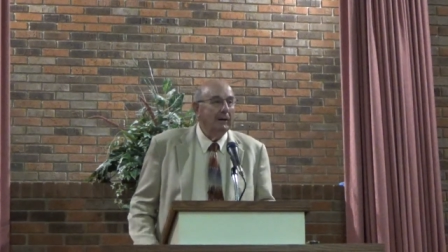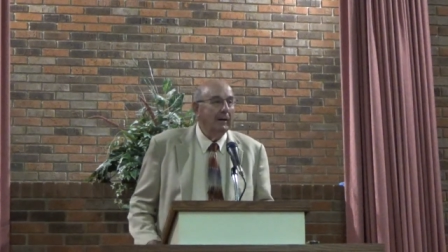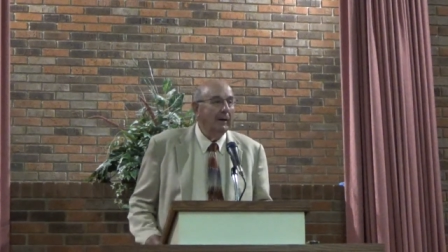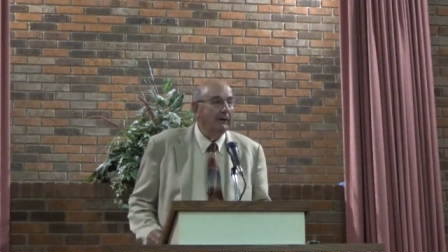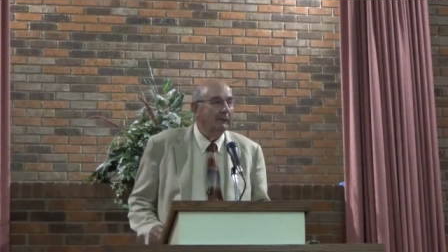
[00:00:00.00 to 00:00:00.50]

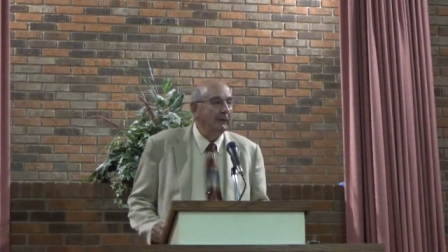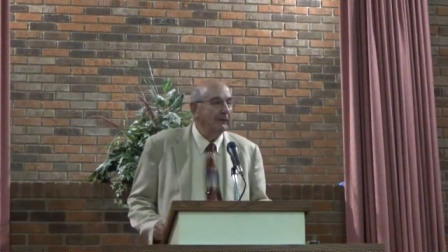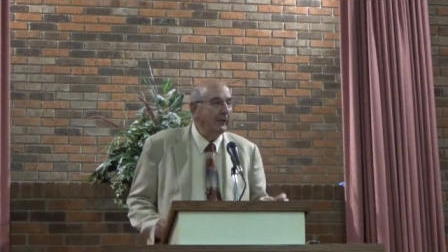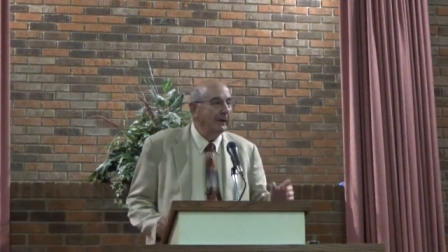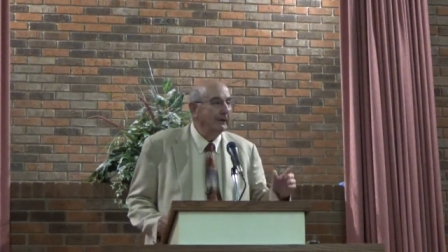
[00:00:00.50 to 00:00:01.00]
And
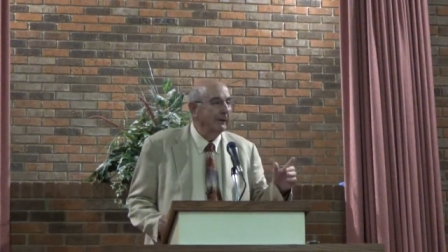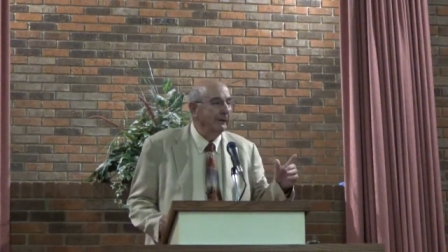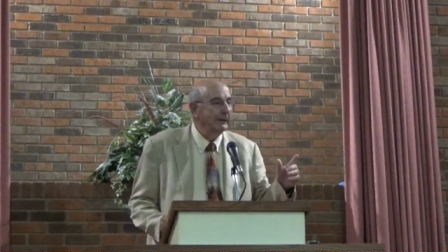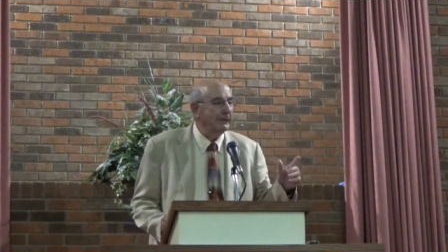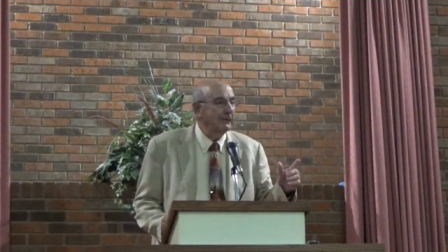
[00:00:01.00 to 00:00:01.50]
let's add to the
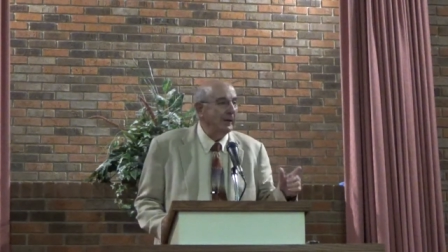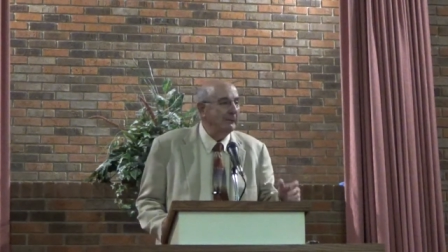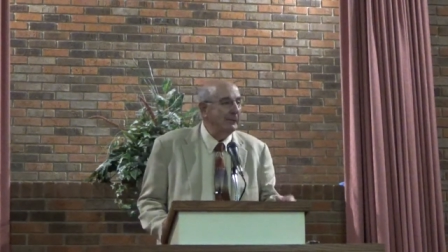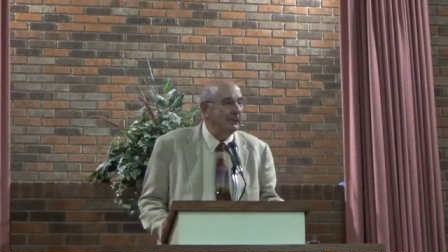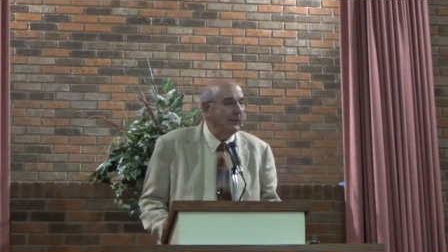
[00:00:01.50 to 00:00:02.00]
list,
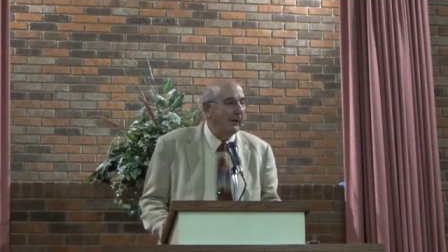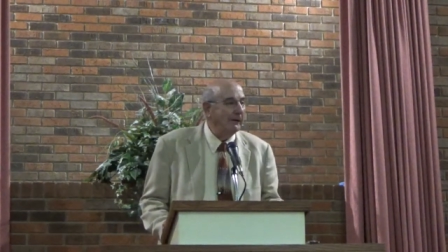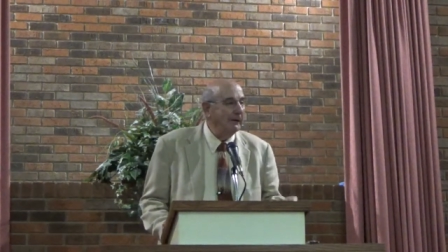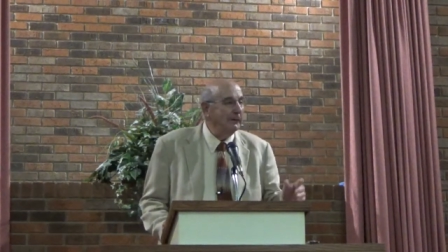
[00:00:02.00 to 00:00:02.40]
Sam McStowley